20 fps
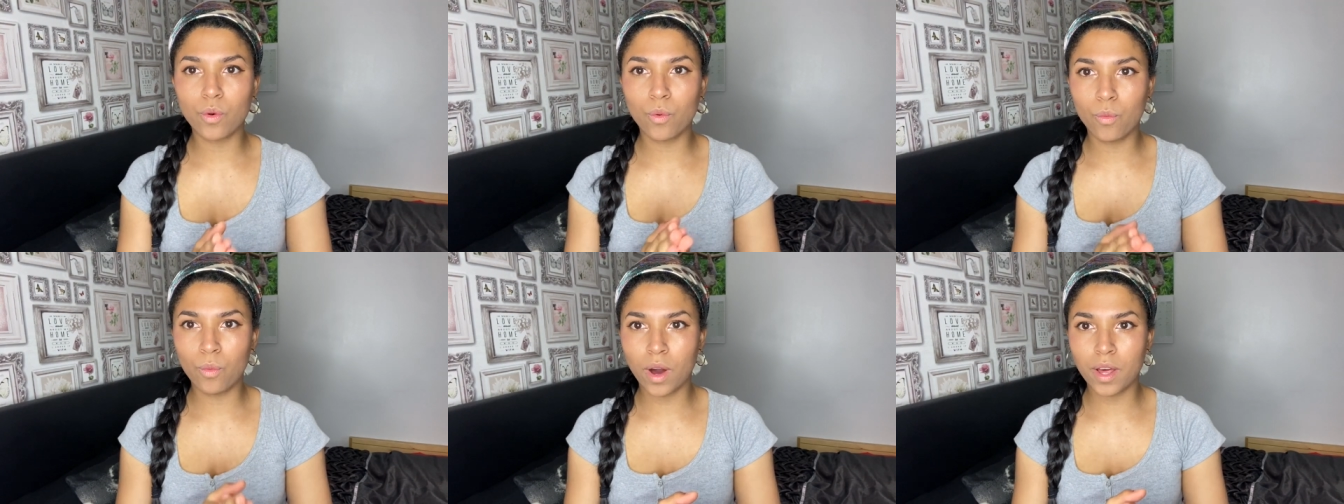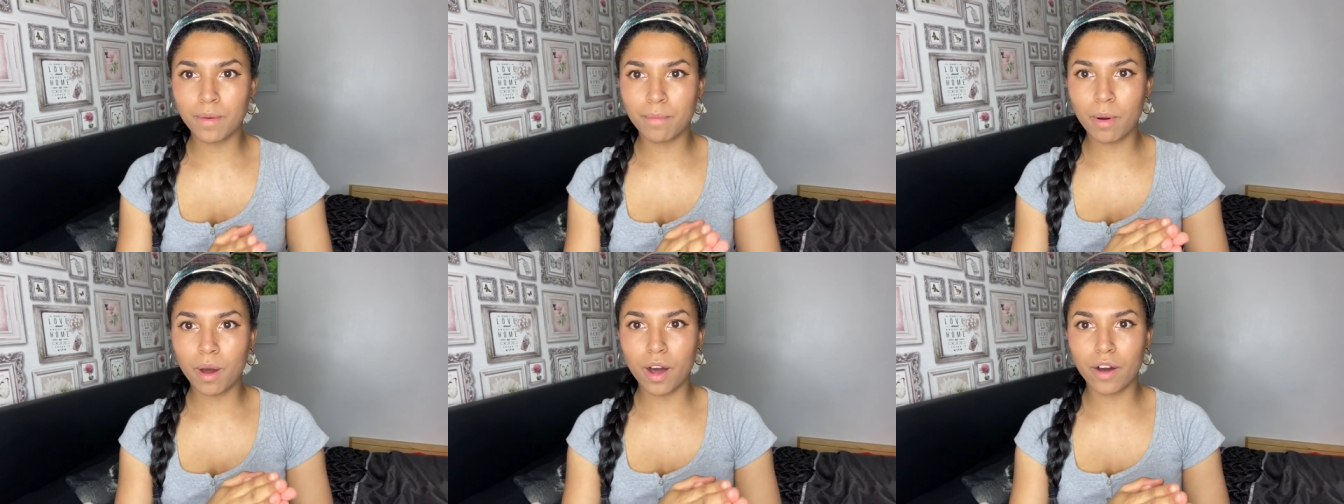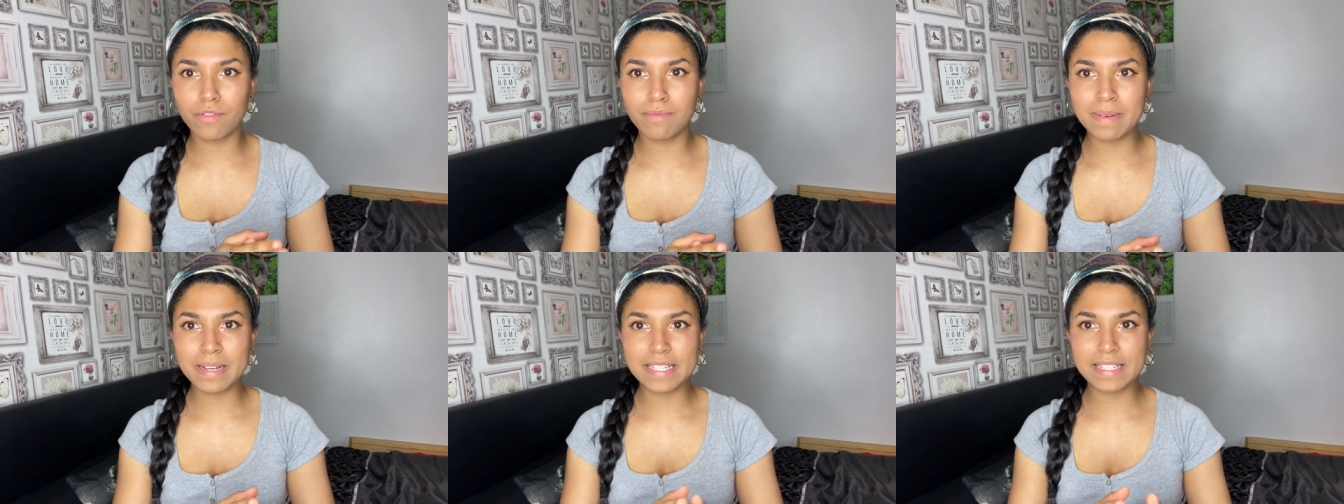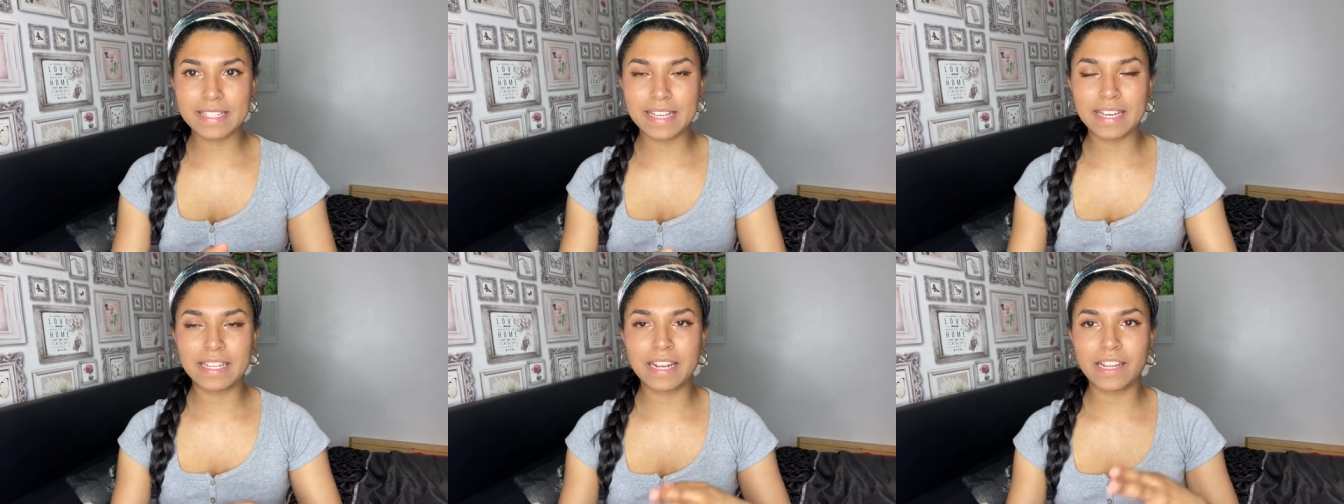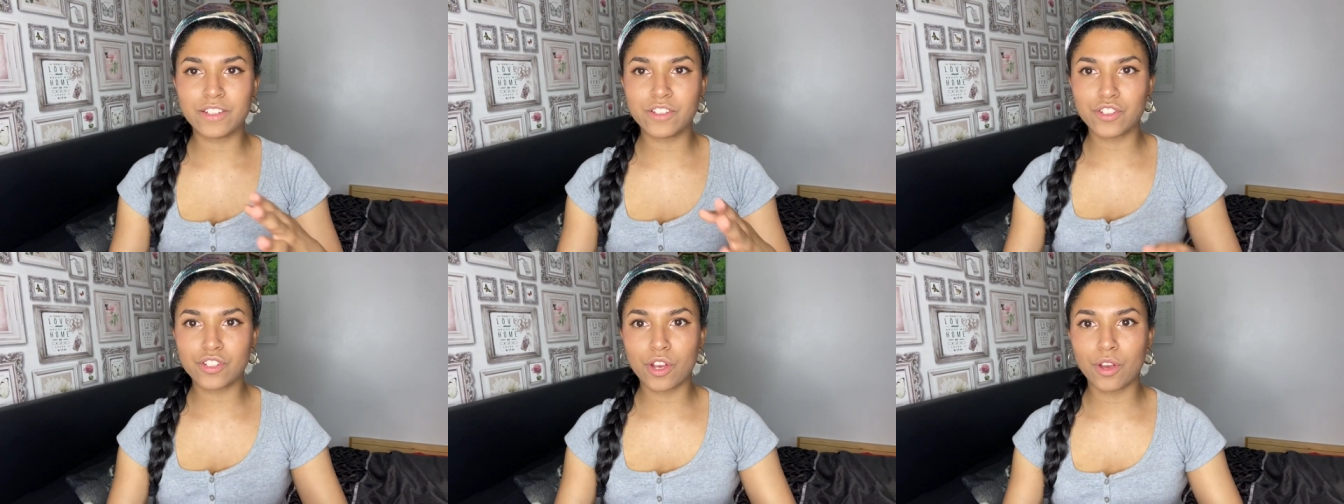one part of my skin
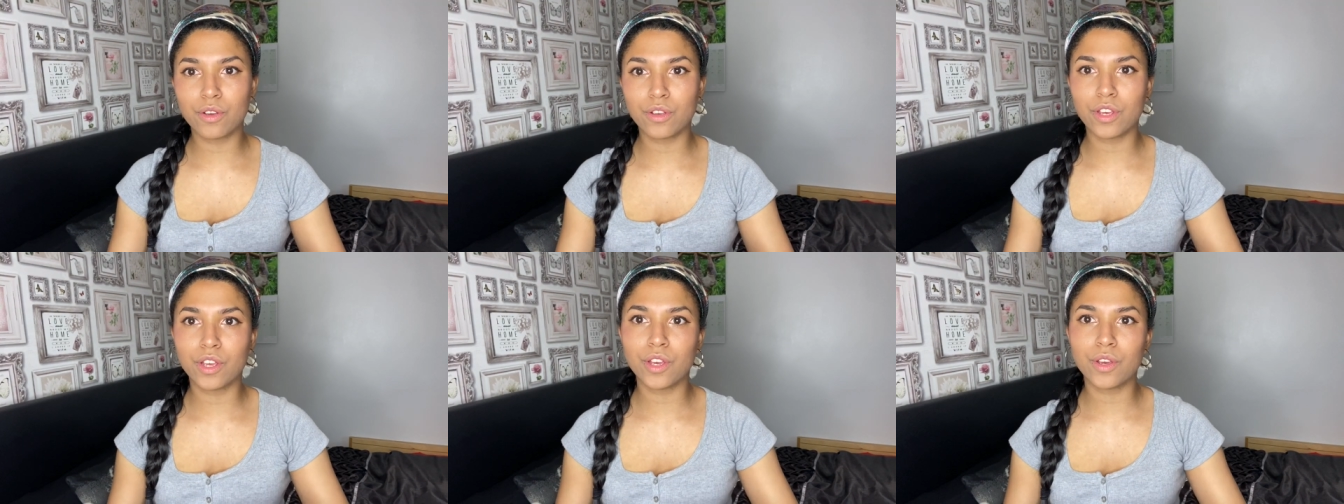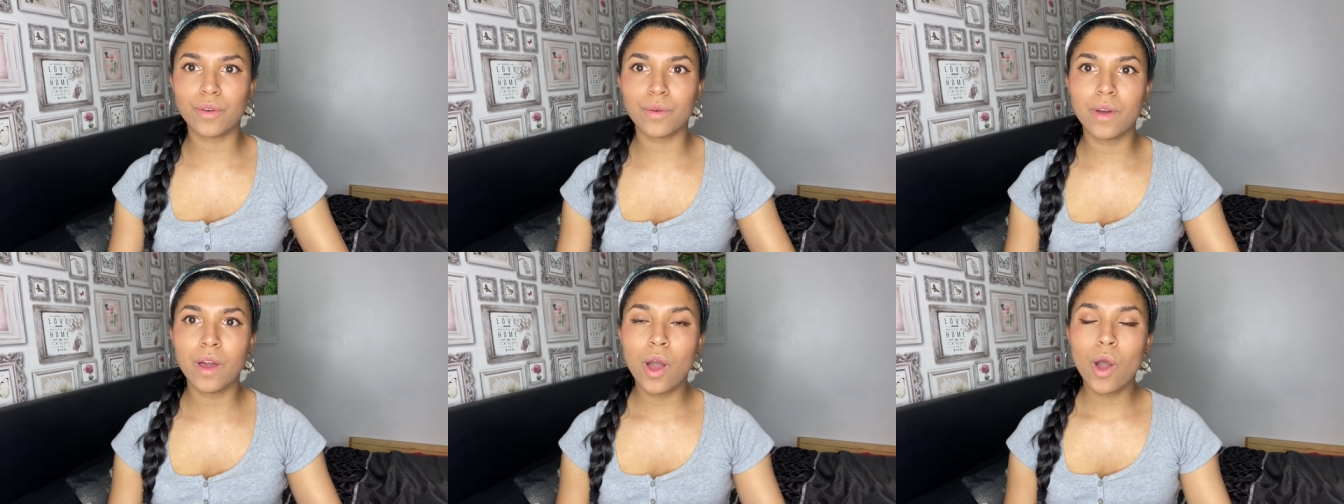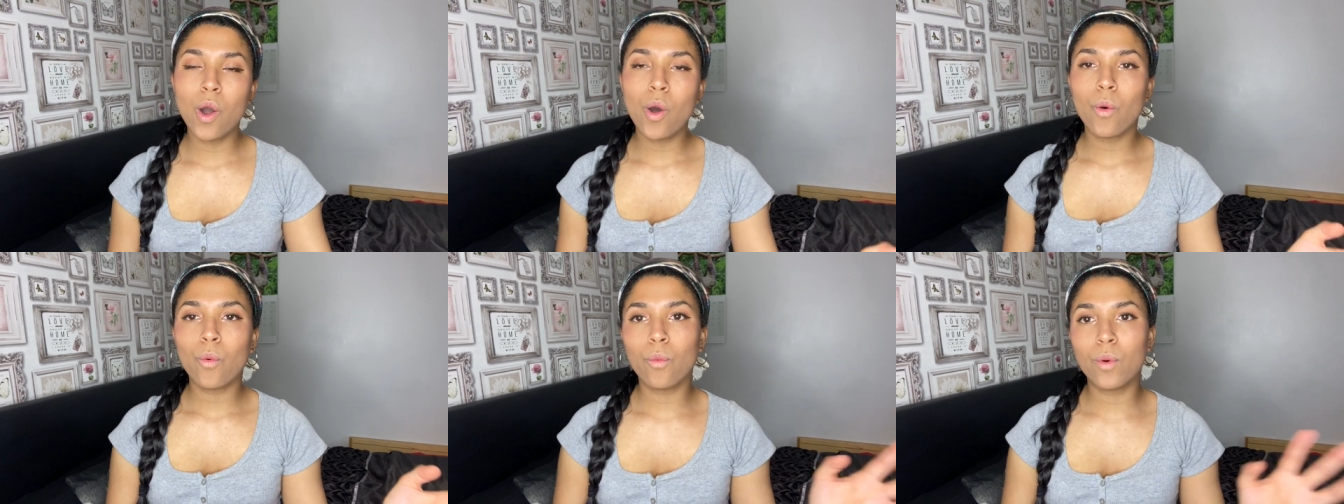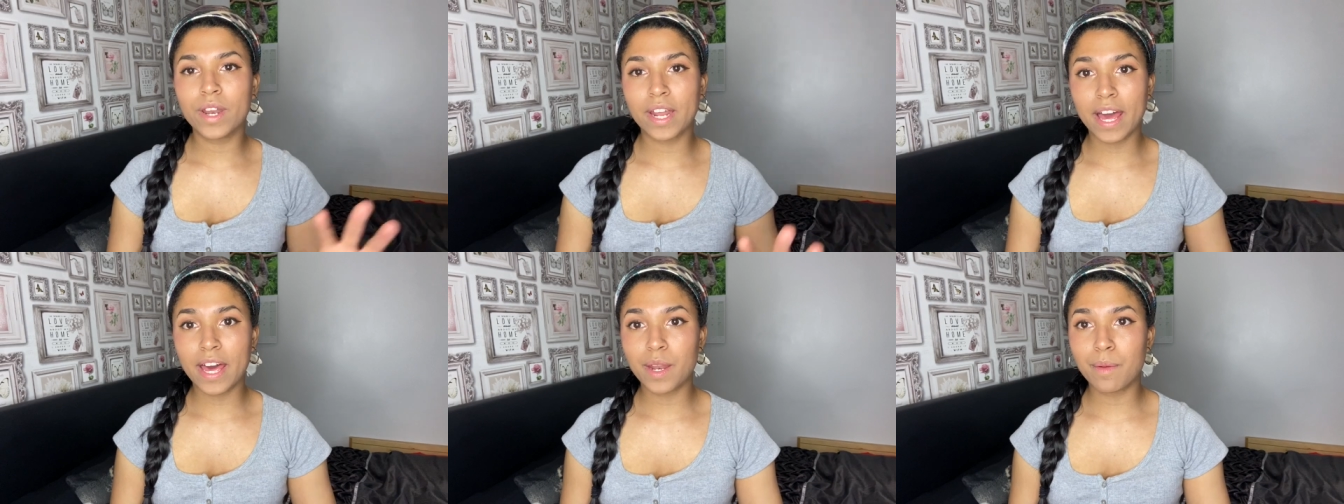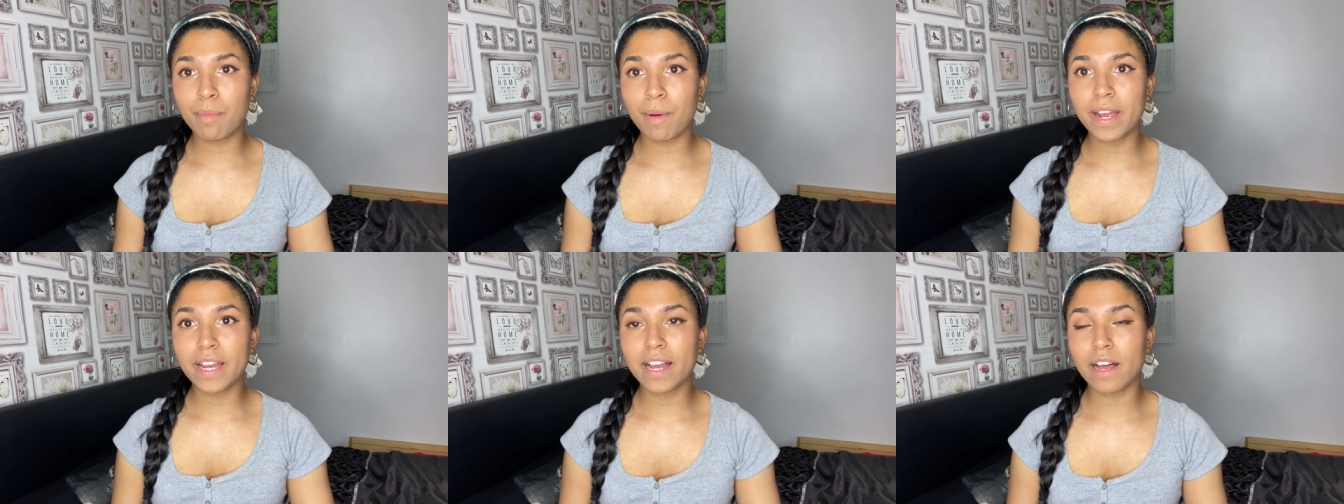and show you when I had a
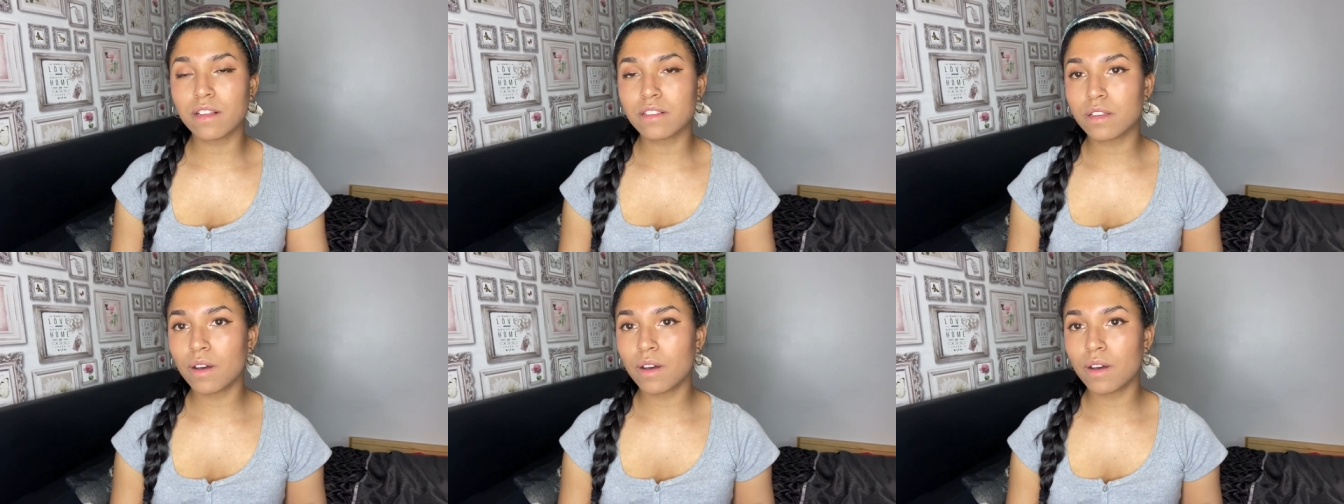breakout.